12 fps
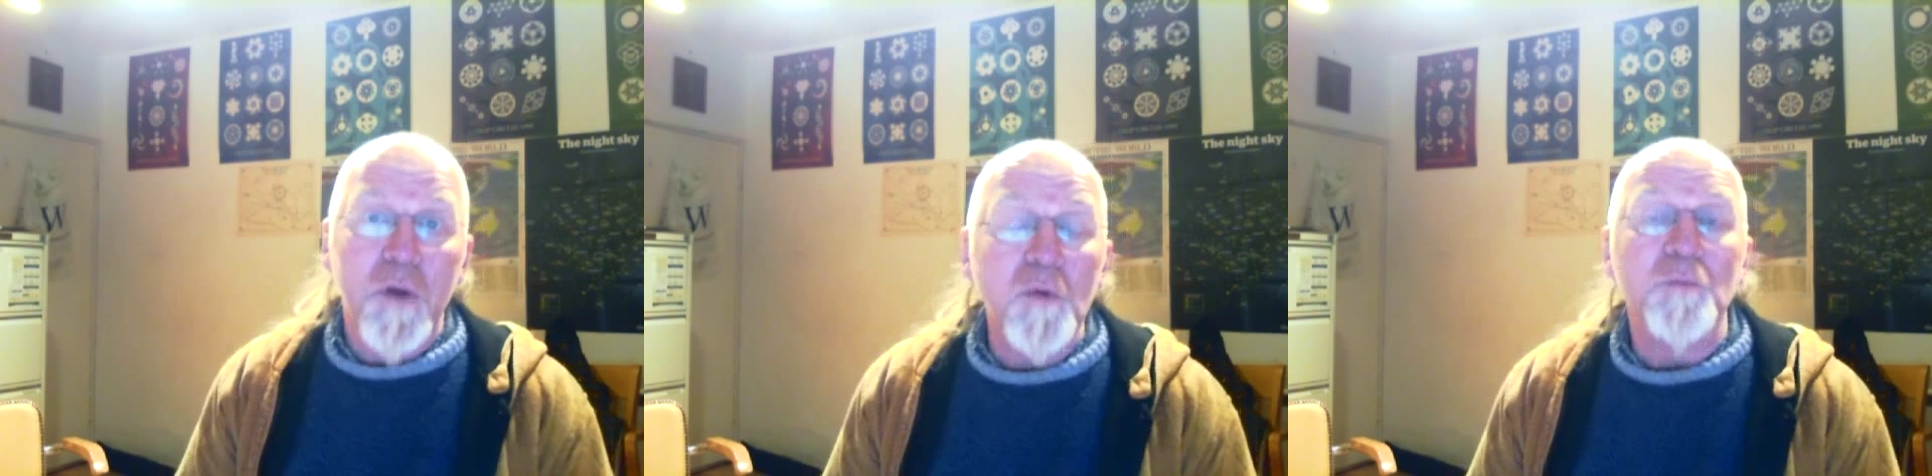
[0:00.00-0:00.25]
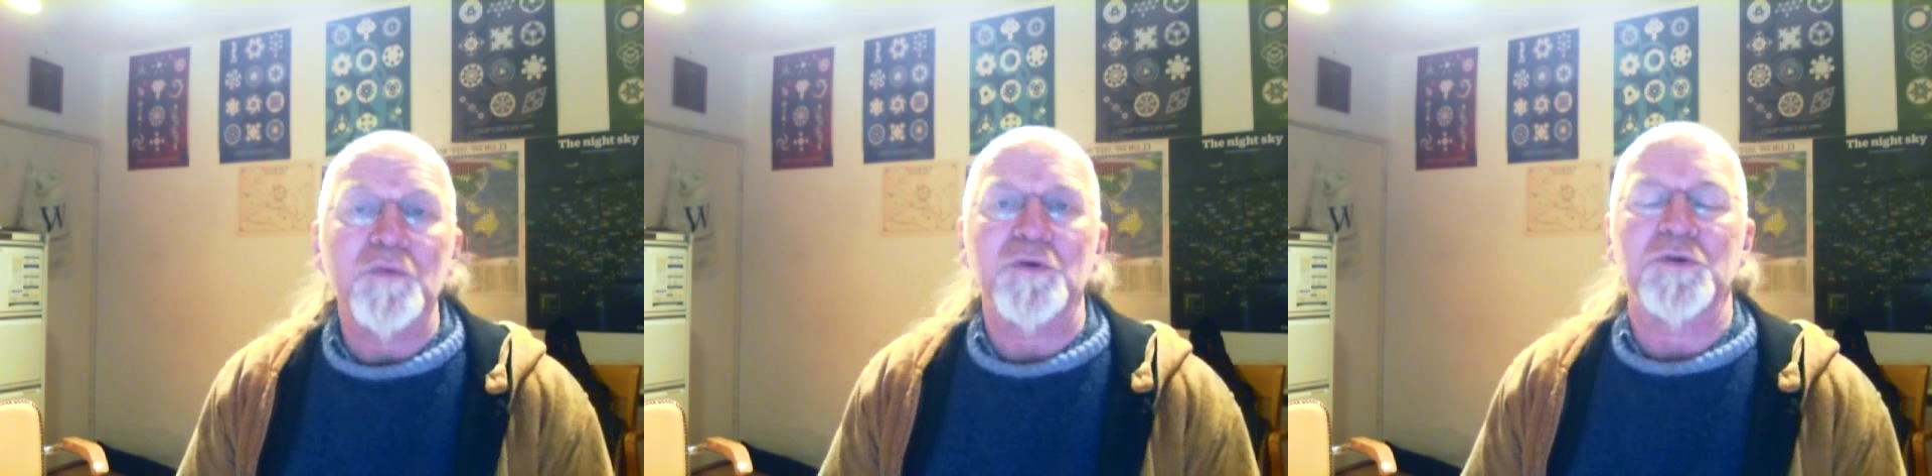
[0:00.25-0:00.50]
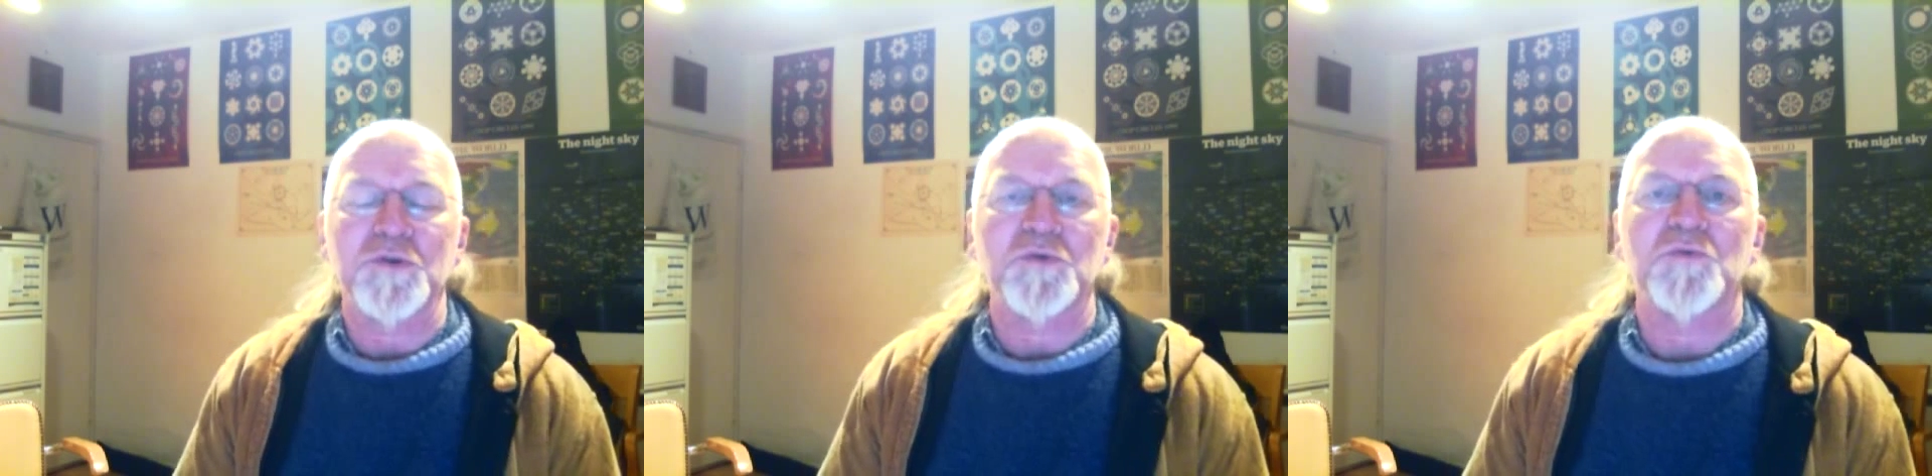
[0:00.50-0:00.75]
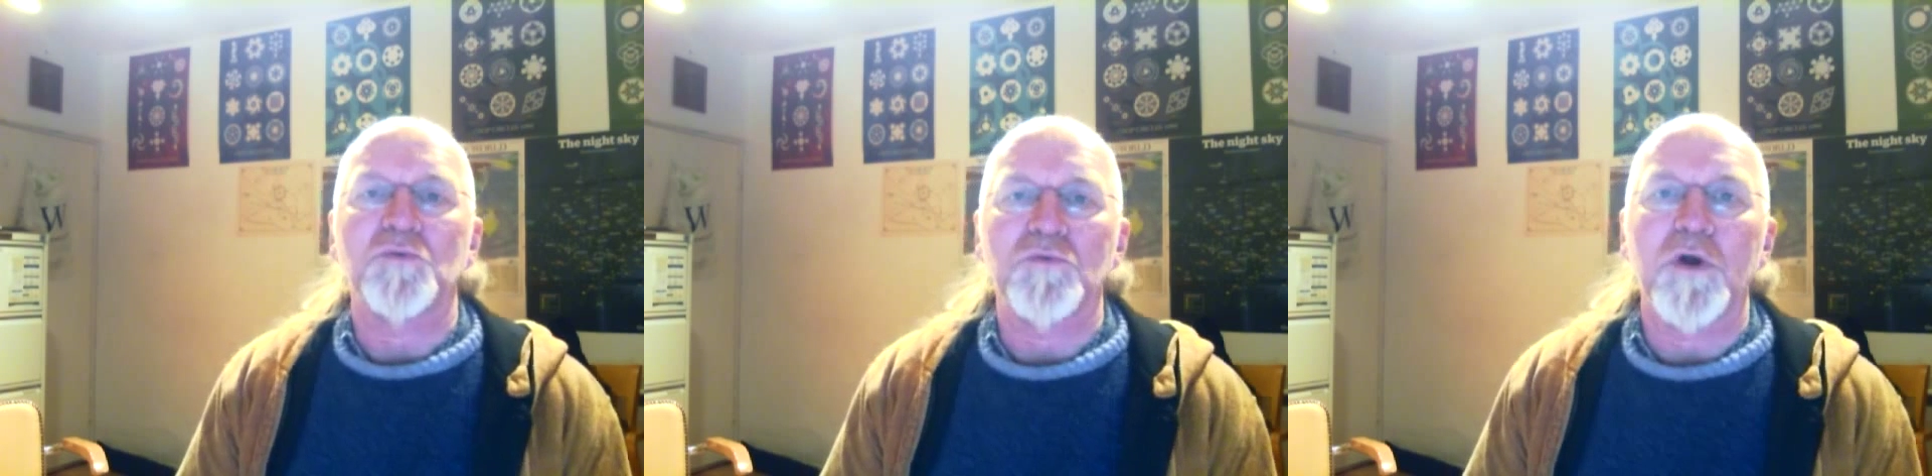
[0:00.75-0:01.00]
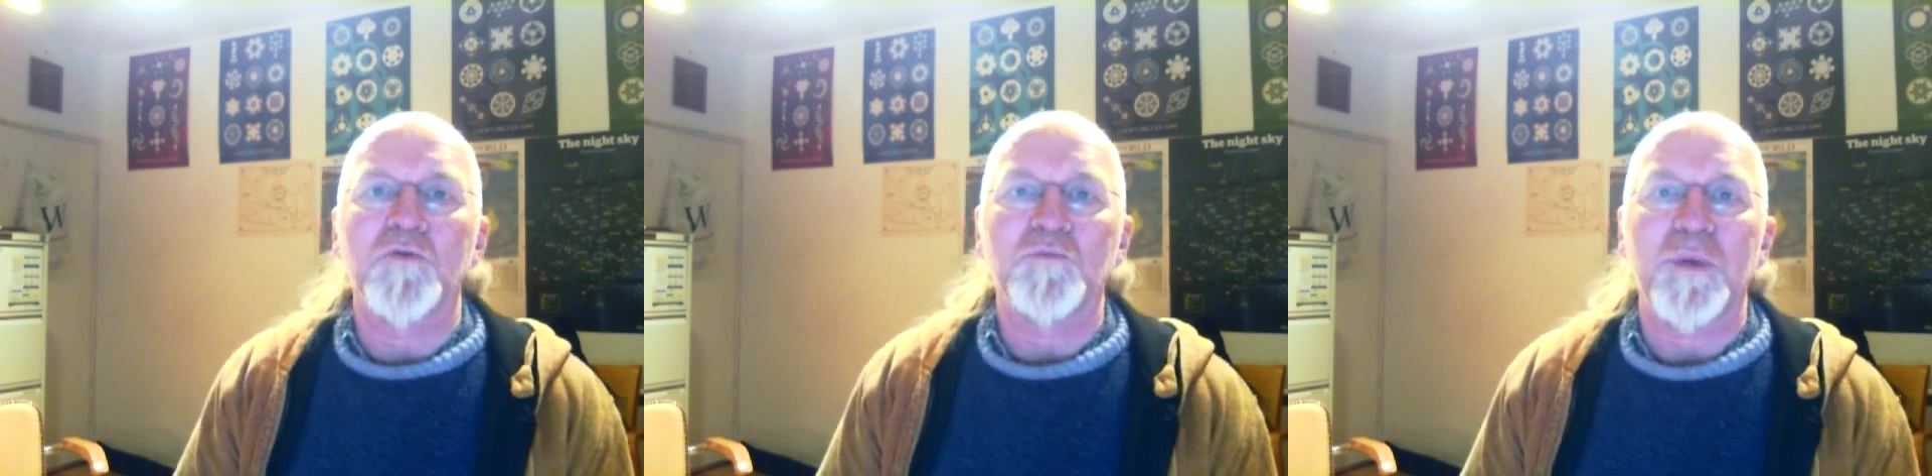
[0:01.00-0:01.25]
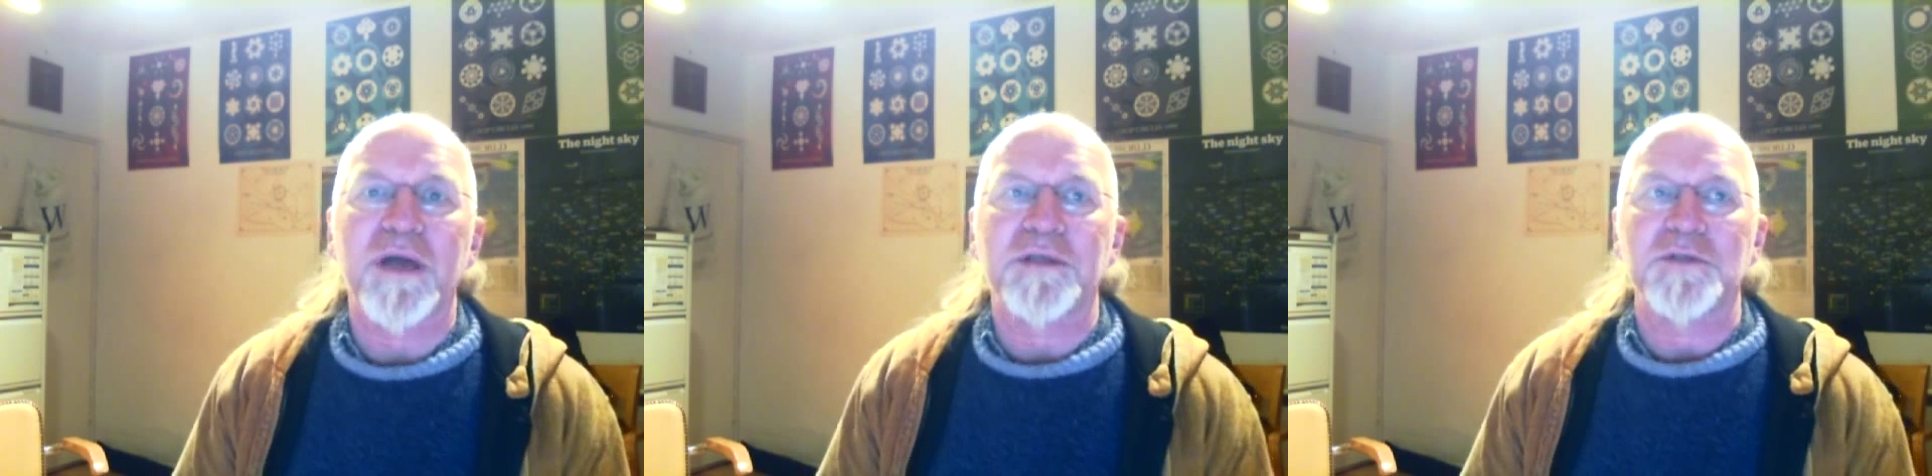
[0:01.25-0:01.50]
own personal growth
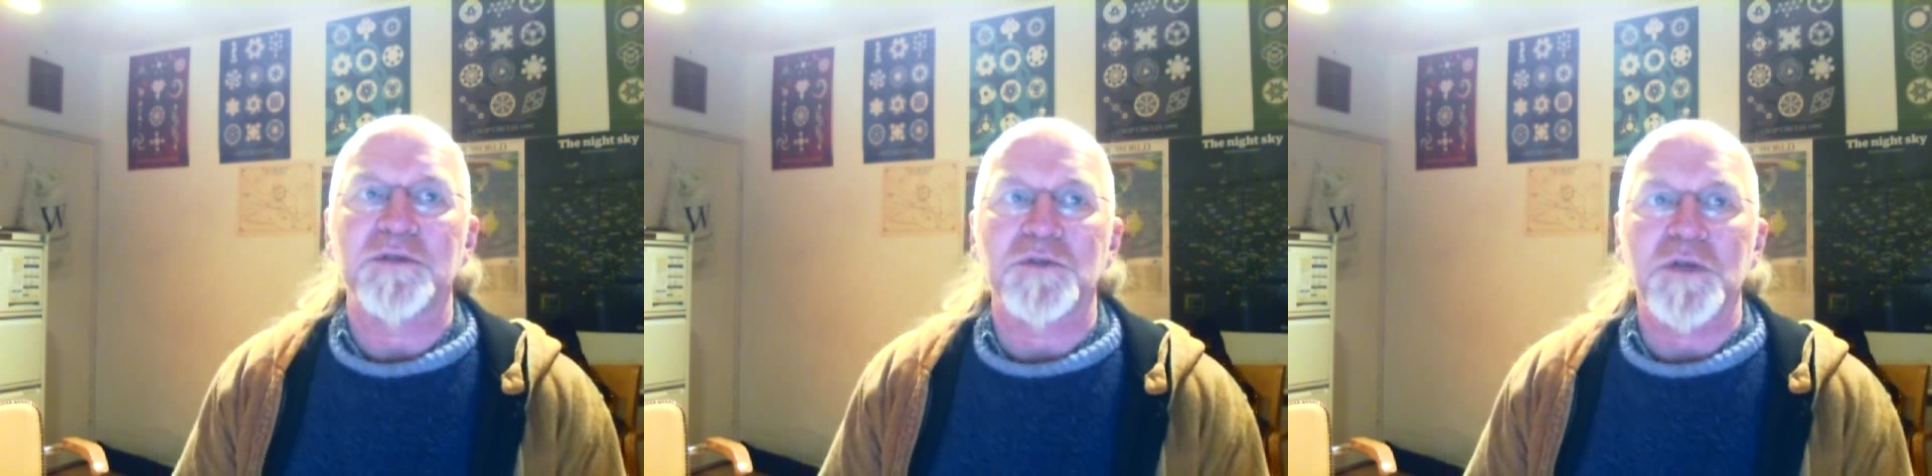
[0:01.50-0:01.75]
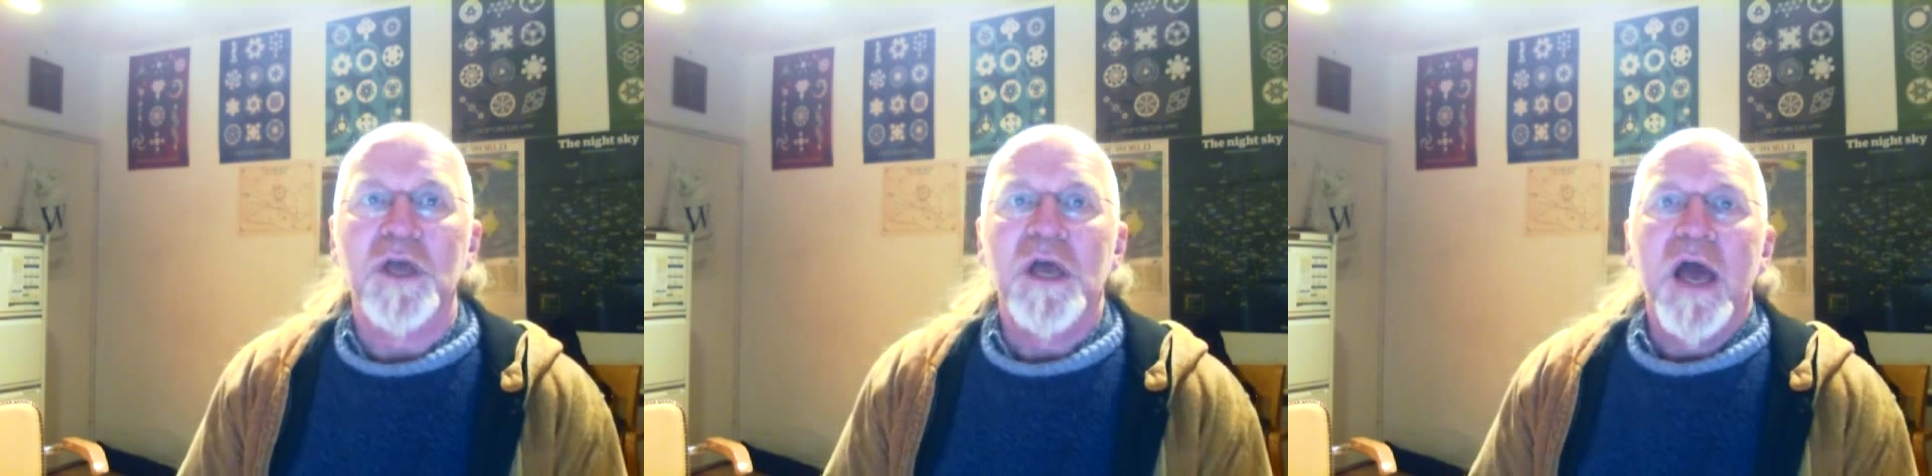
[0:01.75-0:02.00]
patterns.